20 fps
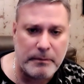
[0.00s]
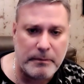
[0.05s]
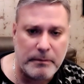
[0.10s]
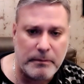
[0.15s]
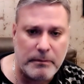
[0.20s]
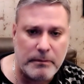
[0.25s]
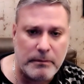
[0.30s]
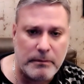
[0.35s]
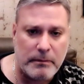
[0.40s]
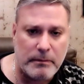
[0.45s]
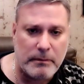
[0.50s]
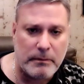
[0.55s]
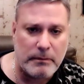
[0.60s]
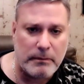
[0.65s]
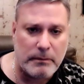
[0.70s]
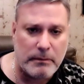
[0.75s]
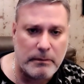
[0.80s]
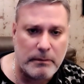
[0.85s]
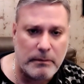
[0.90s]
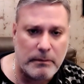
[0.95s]

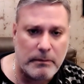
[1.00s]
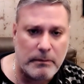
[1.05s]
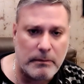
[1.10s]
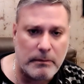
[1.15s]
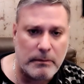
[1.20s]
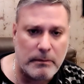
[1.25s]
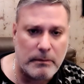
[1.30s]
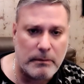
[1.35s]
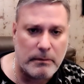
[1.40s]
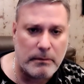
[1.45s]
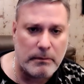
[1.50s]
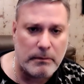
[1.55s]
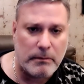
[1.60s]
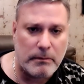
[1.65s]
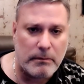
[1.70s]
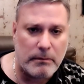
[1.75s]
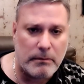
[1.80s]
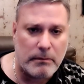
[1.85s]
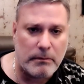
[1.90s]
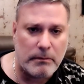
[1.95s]
No one is speaking in this clip.